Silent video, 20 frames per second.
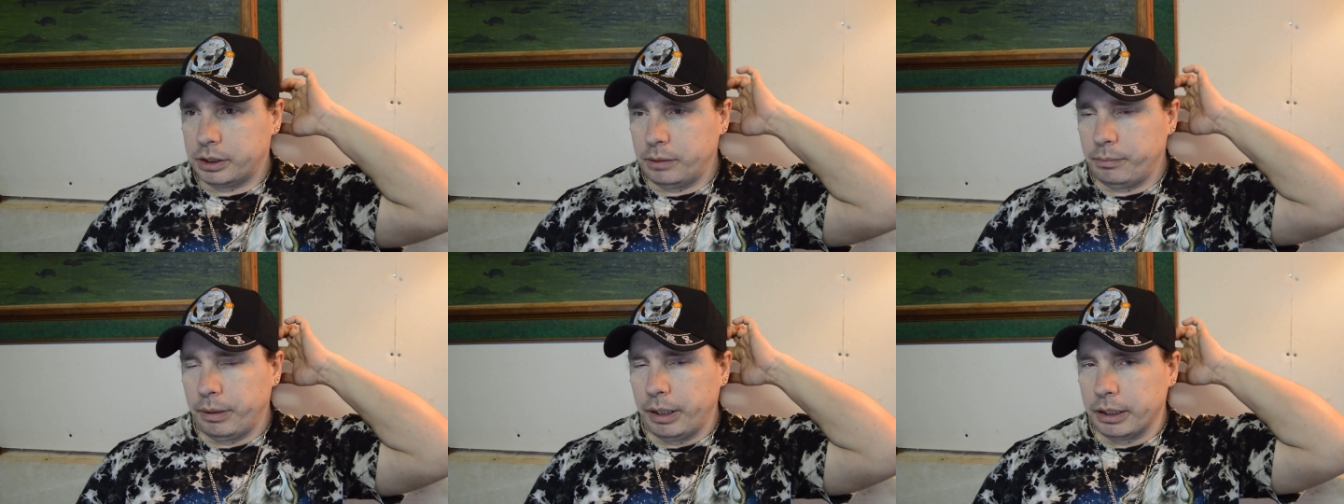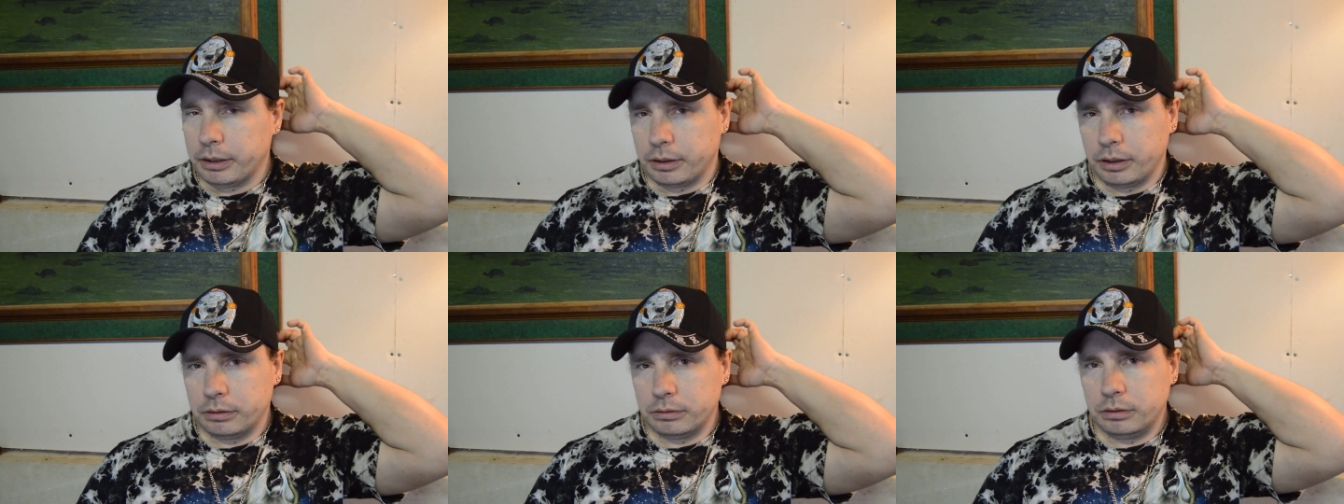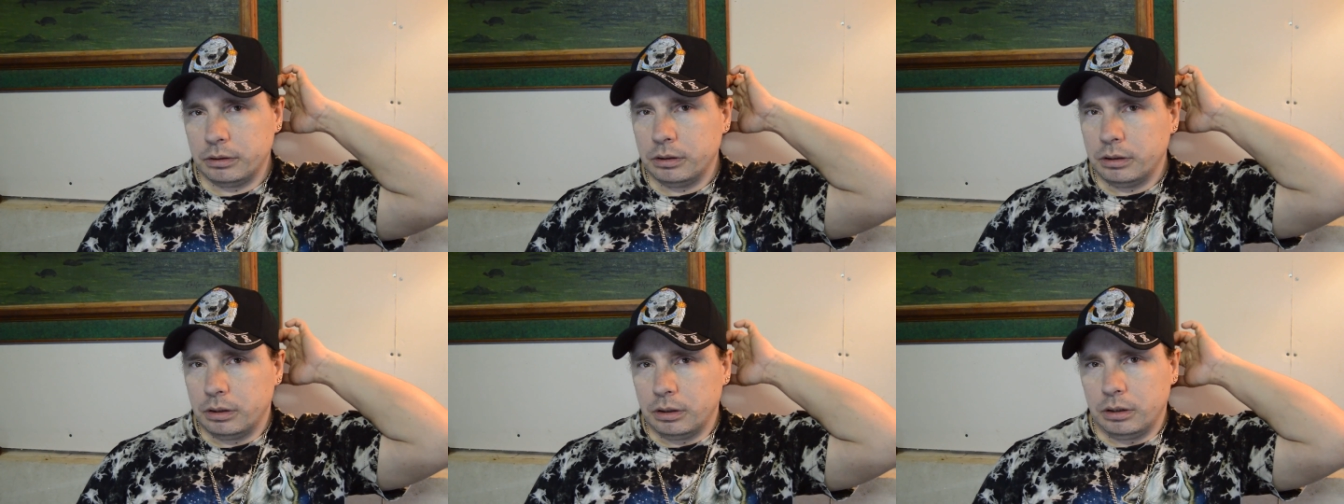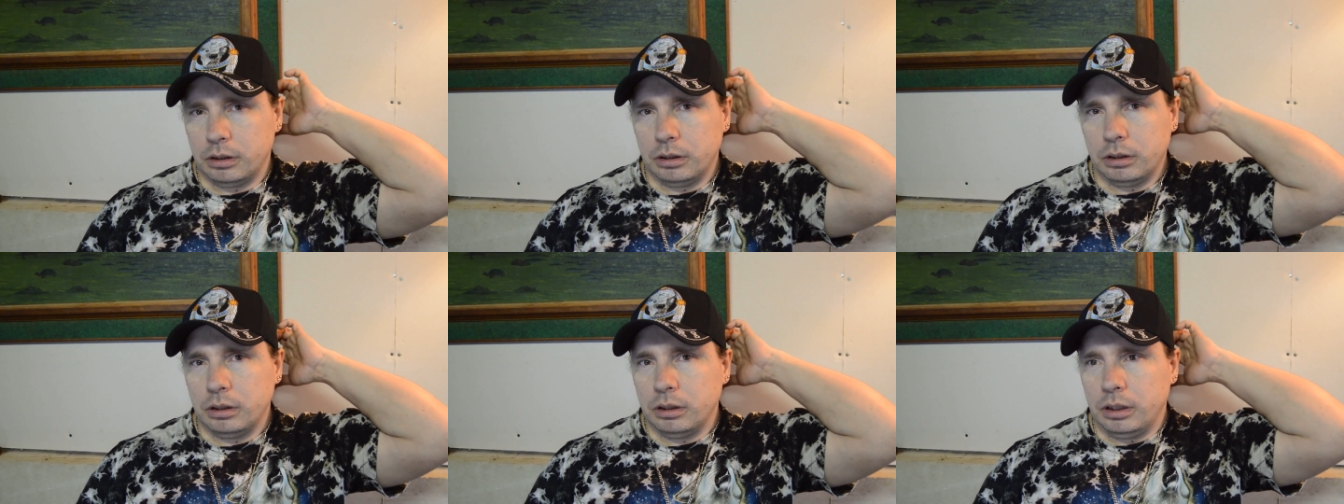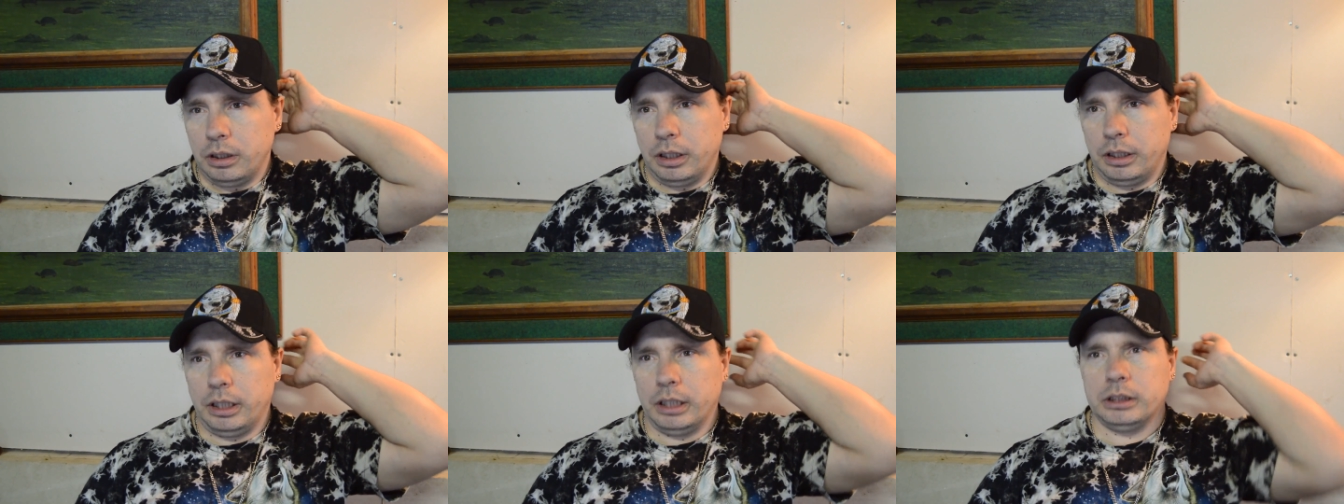the background.
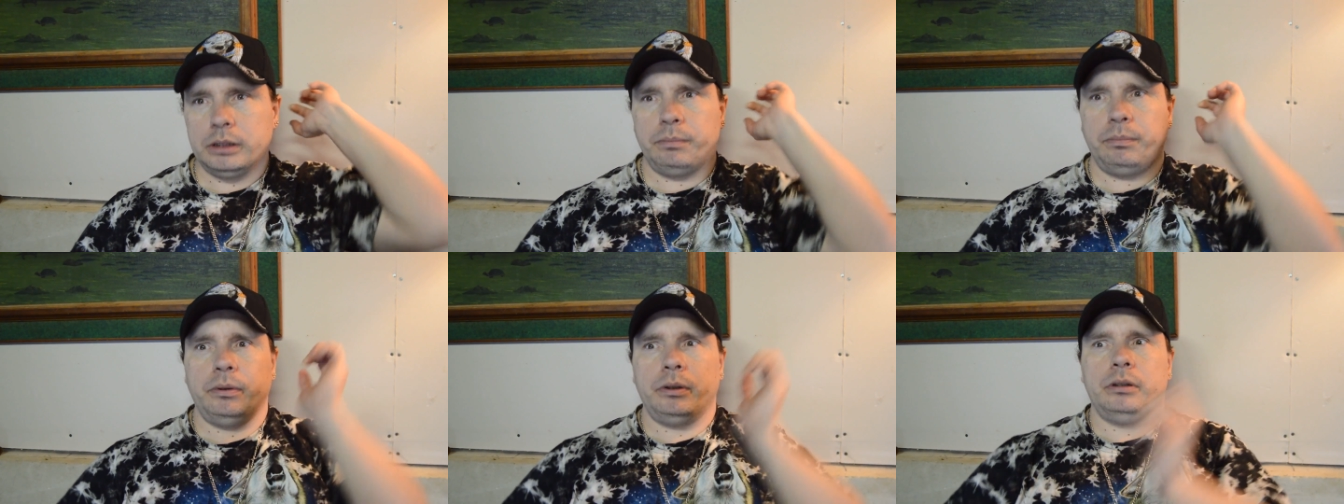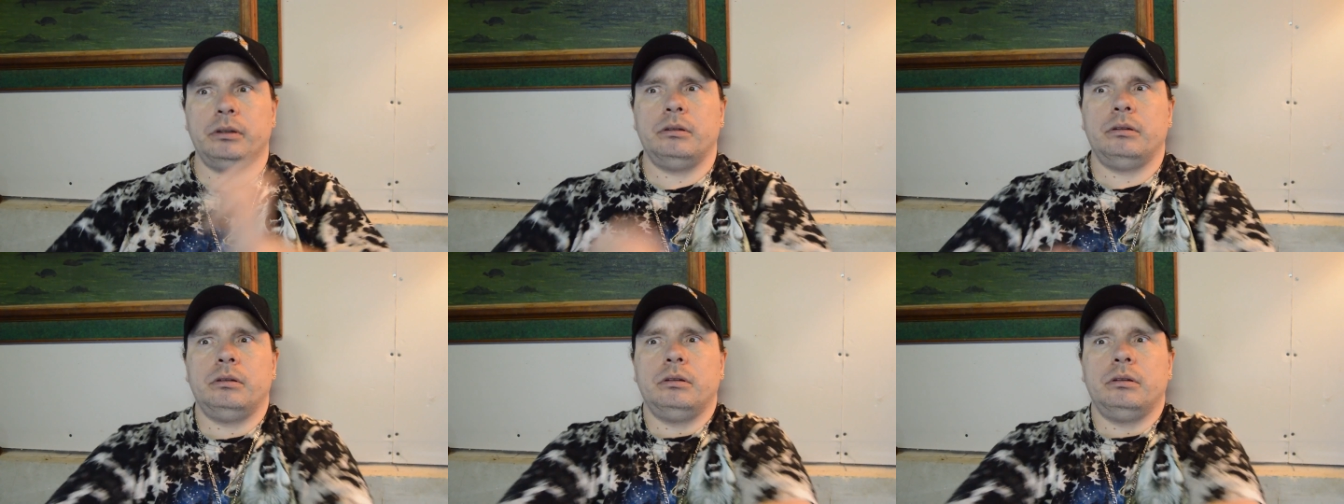And that's been